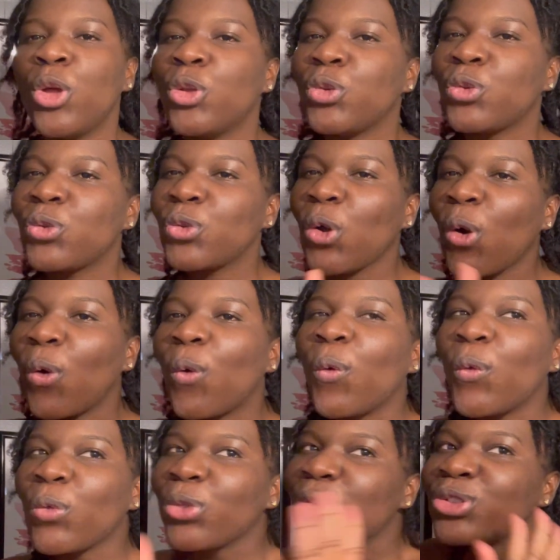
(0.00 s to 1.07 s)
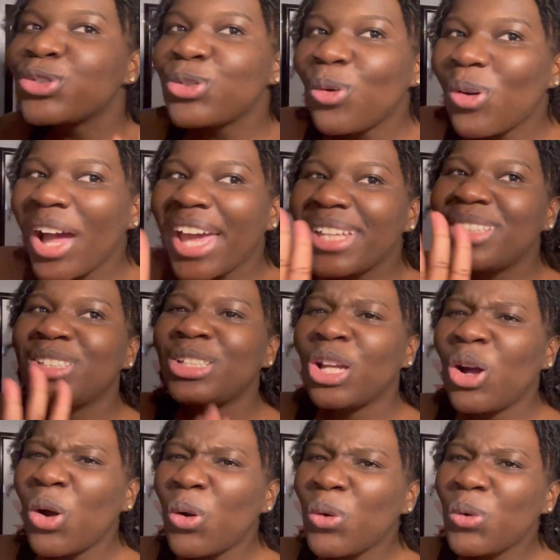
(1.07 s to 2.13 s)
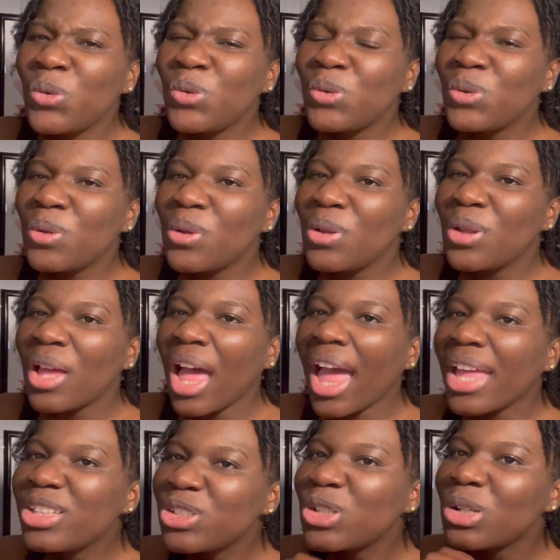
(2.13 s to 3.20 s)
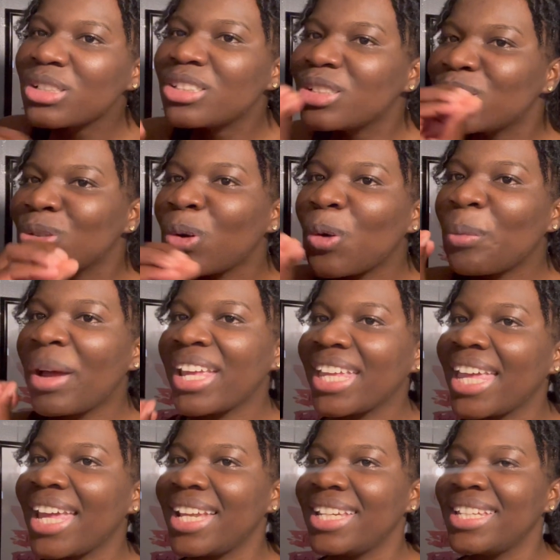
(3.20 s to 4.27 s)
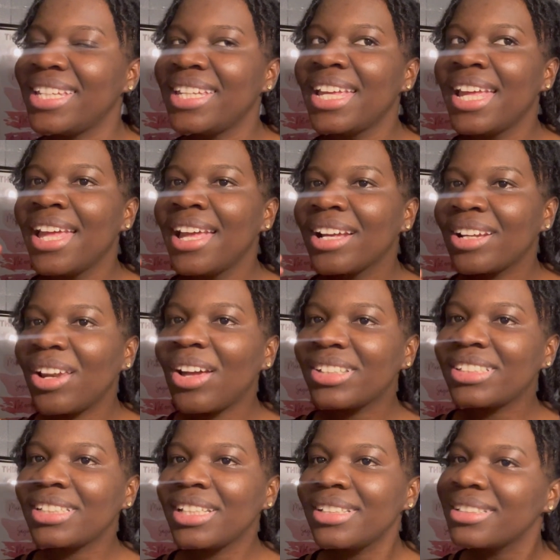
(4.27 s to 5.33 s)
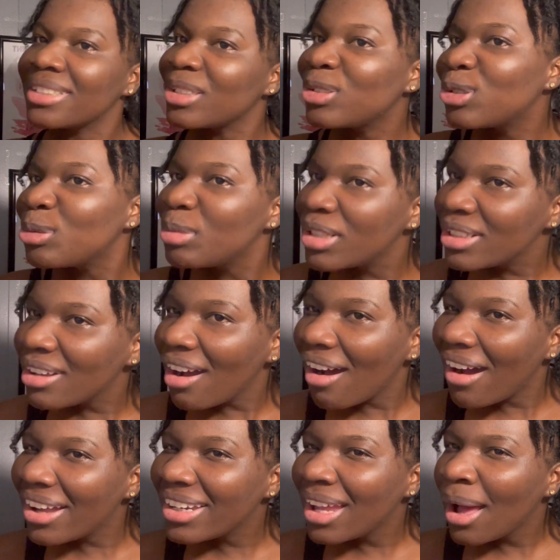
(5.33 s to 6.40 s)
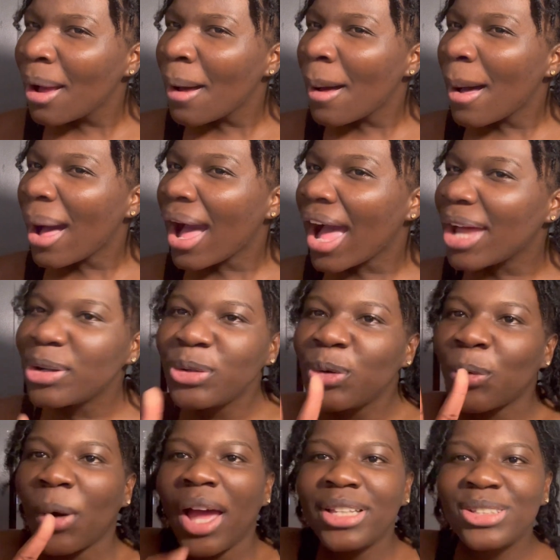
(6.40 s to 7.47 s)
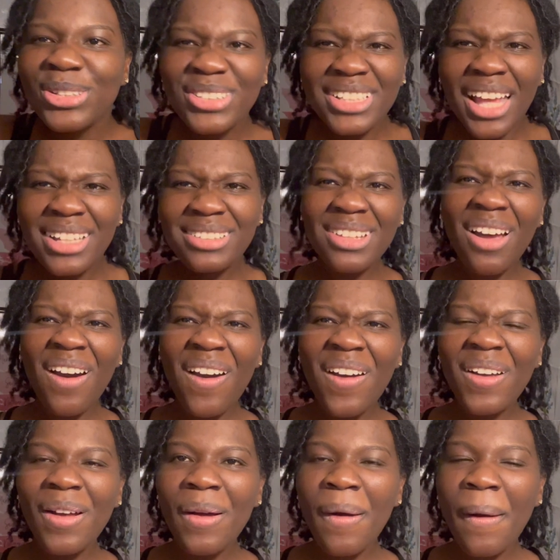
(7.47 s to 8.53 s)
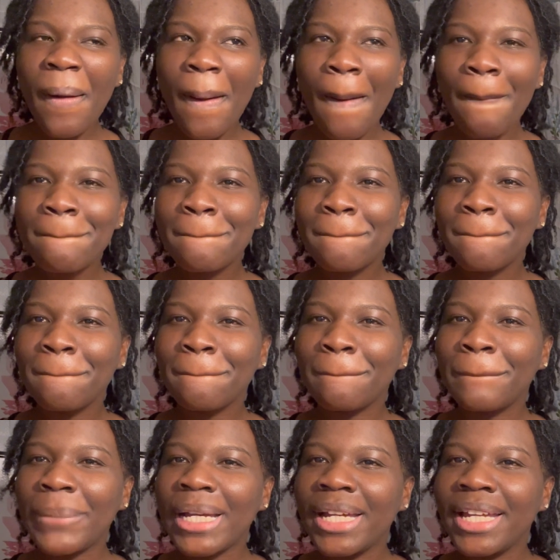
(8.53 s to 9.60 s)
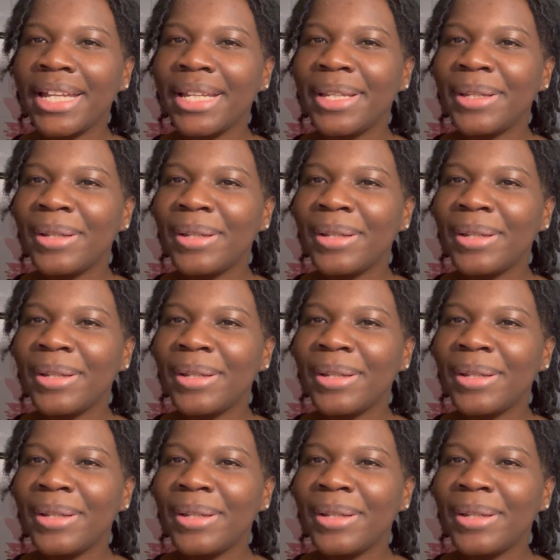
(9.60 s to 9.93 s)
So the song I chose the song by Kelly Clarkson, Since You've Been Gone. I don't know why I chose that song, but